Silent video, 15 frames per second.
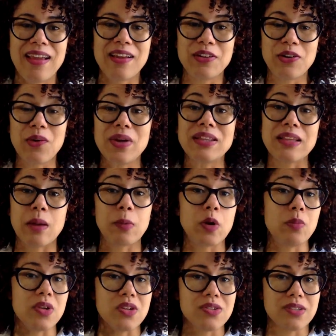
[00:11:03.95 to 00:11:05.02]
Knowing that I'm going
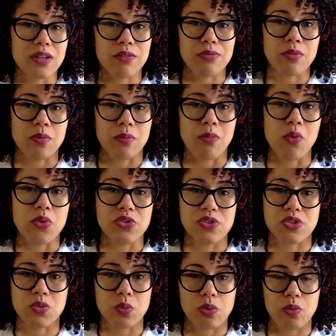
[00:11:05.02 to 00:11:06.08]
to be using it for more than
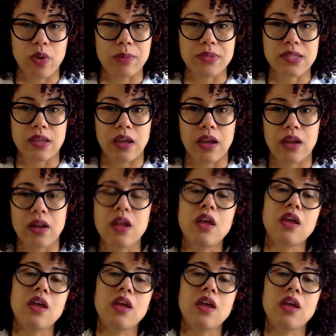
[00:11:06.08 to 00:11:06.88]
just one website,